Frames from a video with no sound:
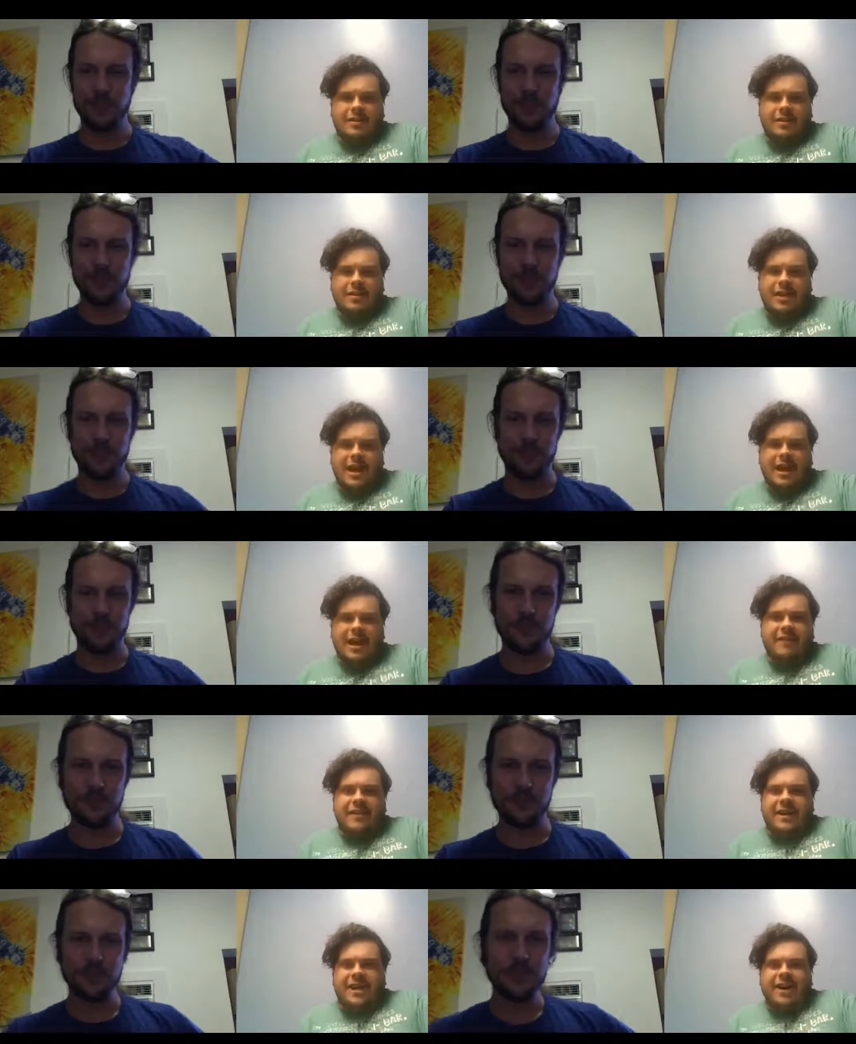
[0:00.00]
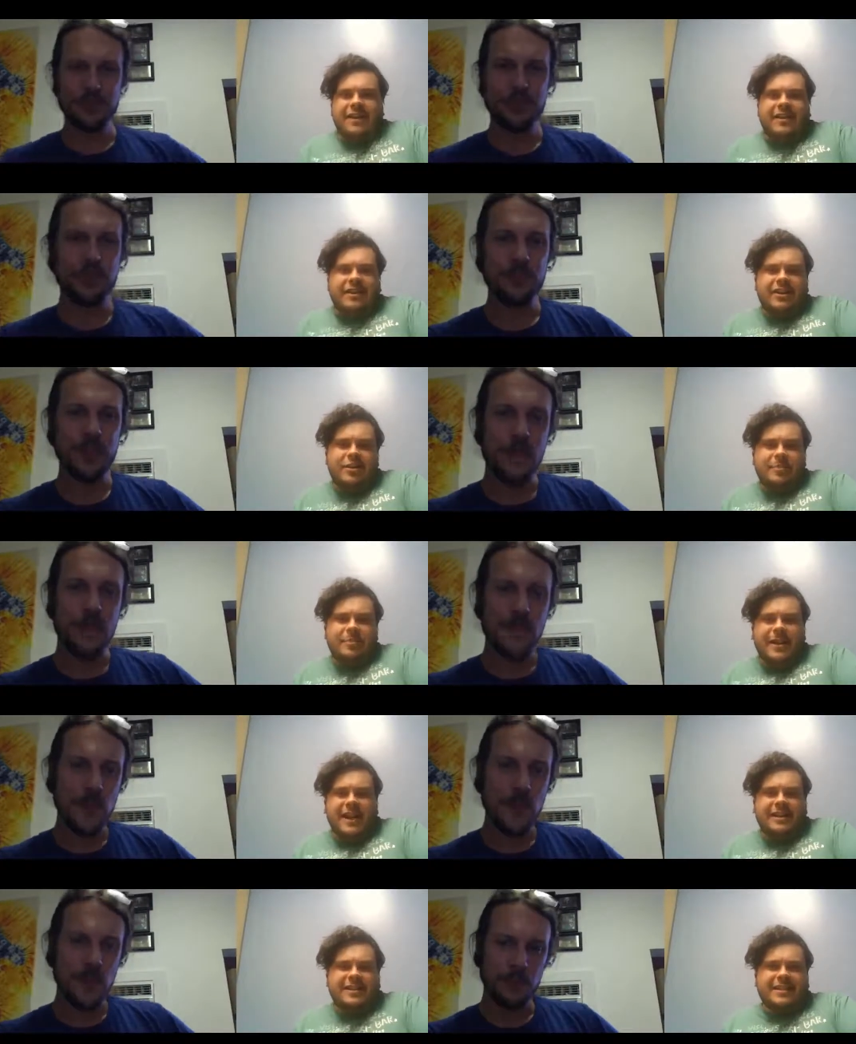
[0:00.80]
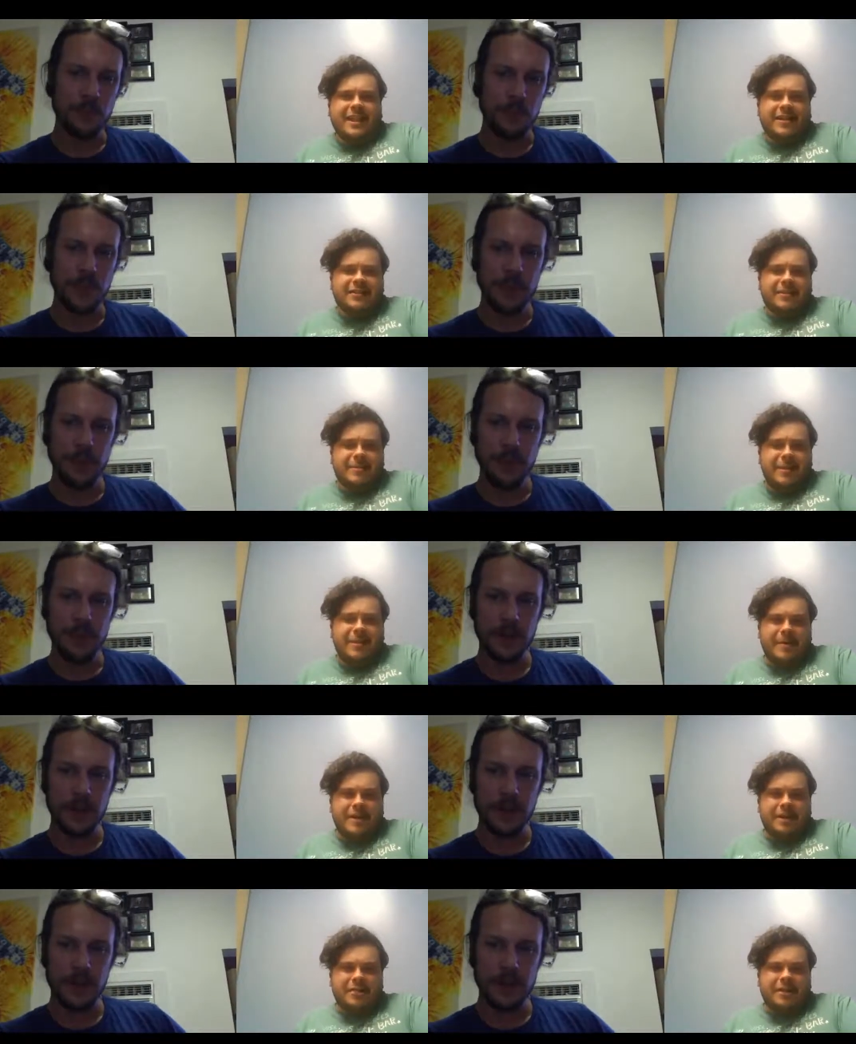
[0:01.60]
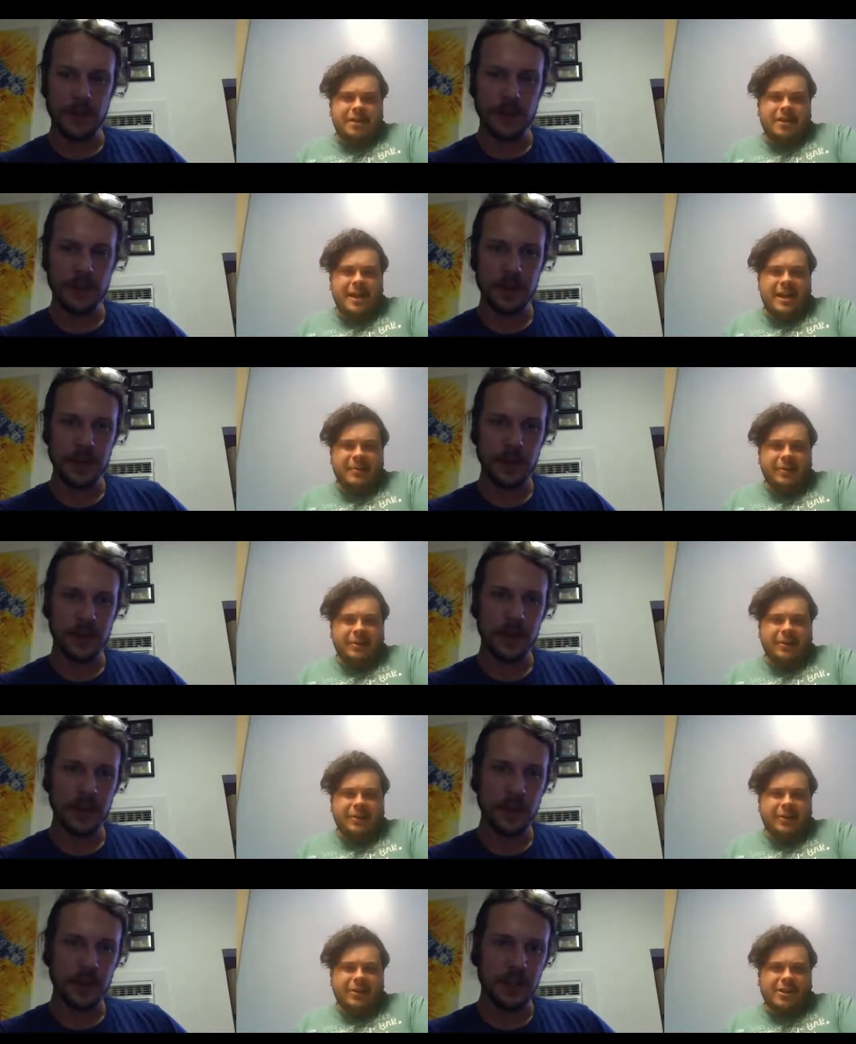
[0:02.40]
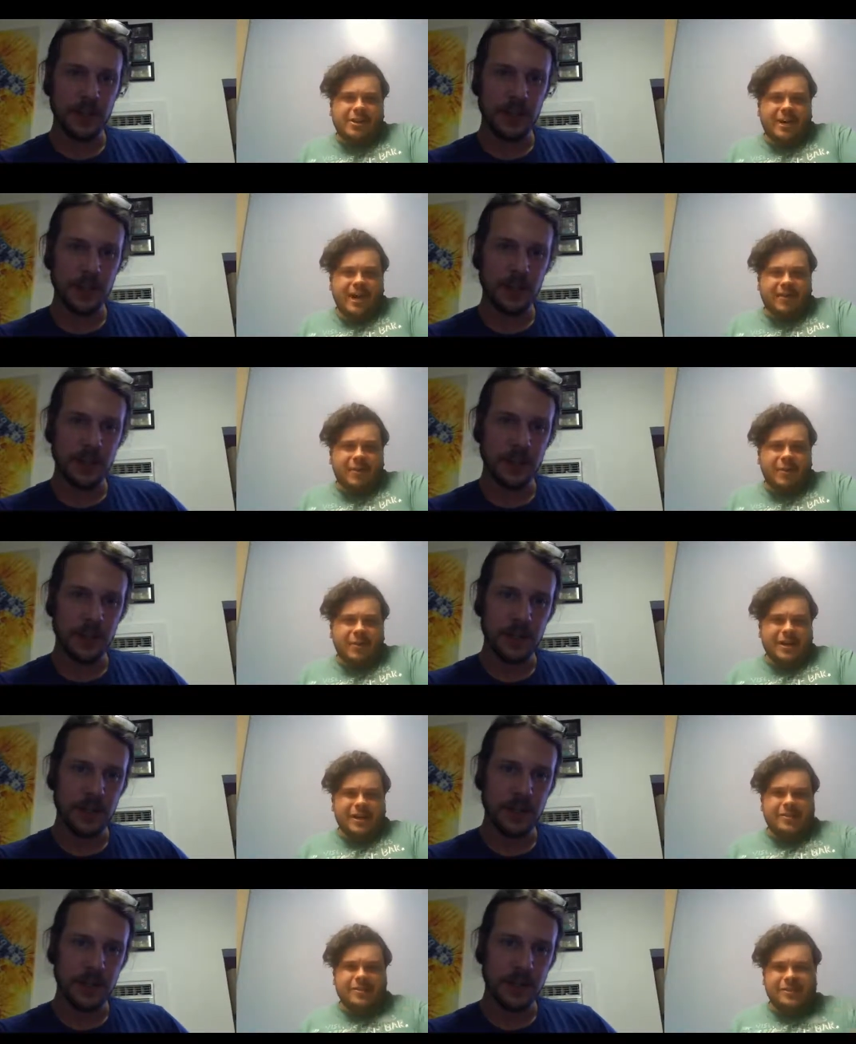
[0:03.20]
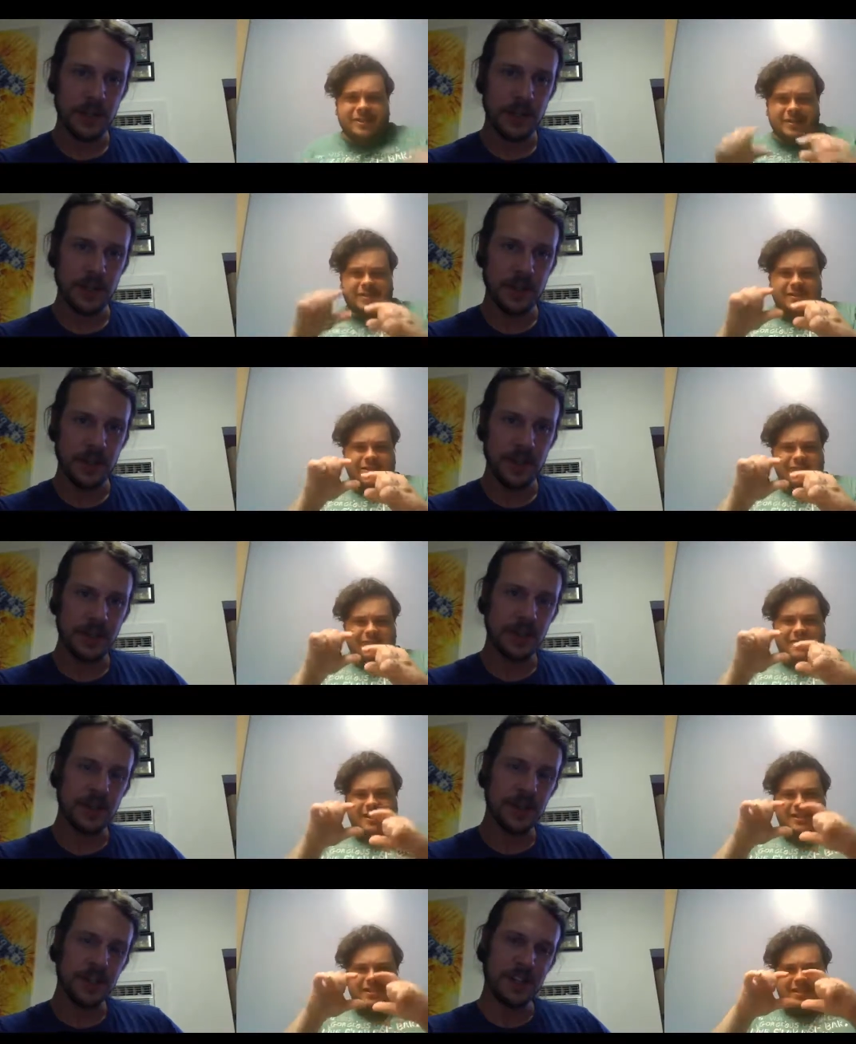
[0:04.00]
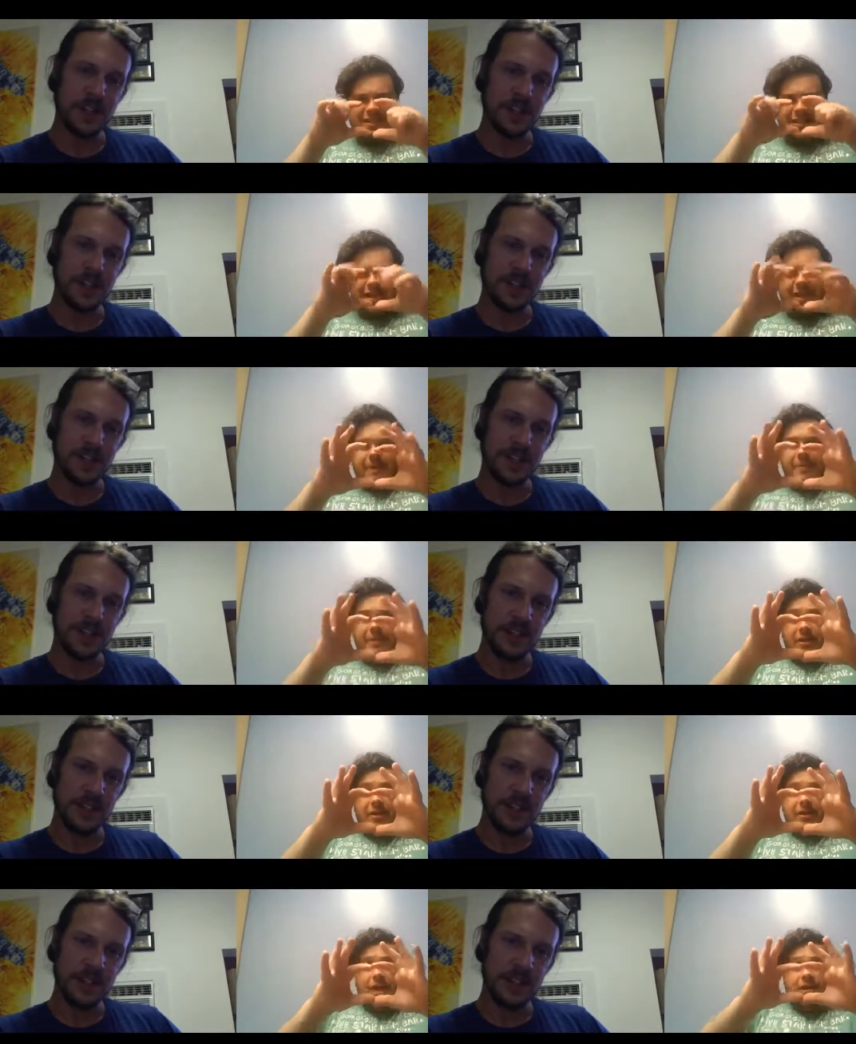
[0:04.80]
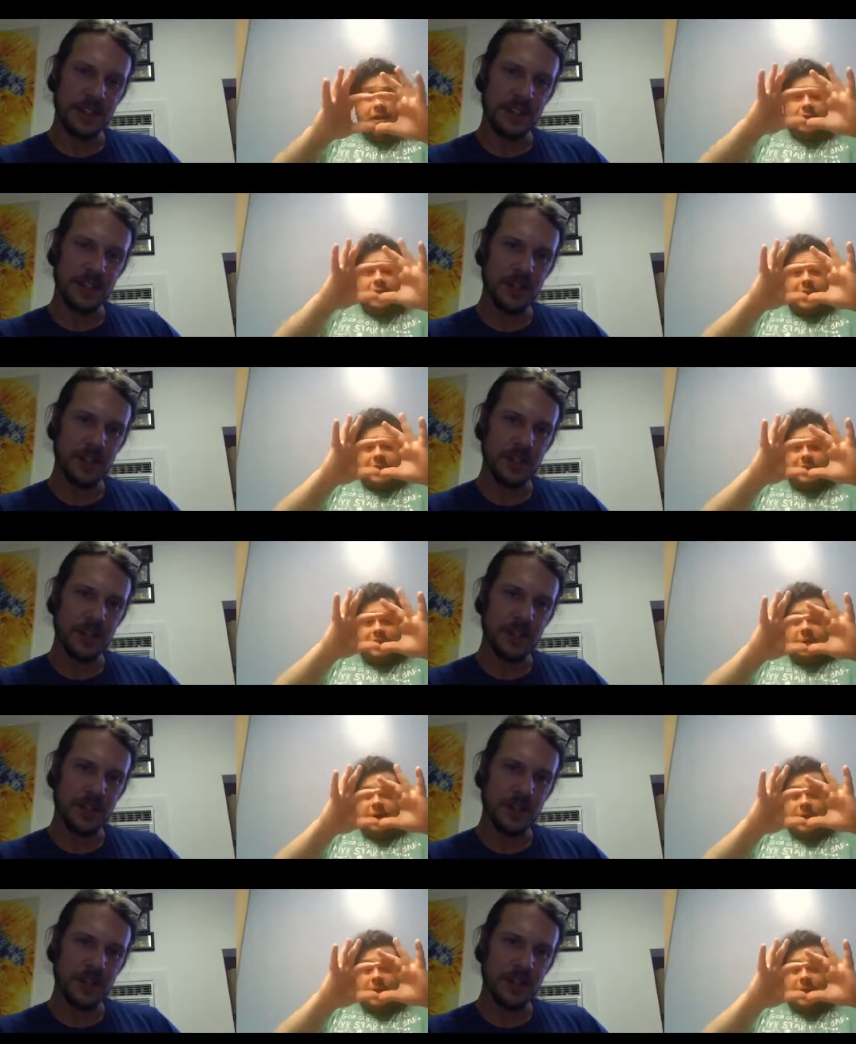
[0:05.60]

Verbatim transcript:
Speaker 1: yeah, every now and then UPS yells at me because our labels don't look like everyone else's. They're just these. I mean, they're little. Like, don't